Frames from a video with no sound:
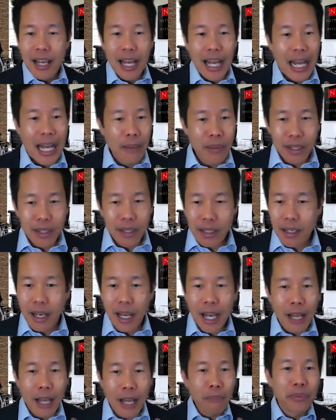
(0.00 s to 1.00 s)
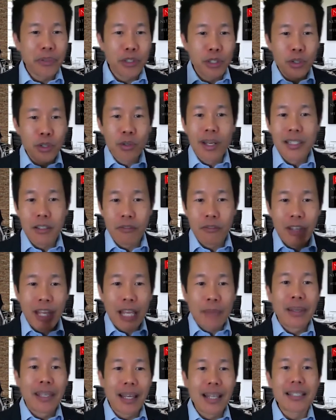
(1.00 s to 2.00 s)
I'm going to comp you as a
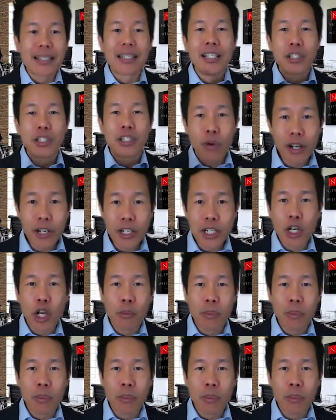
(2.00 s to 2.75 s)
VIP guest into our show.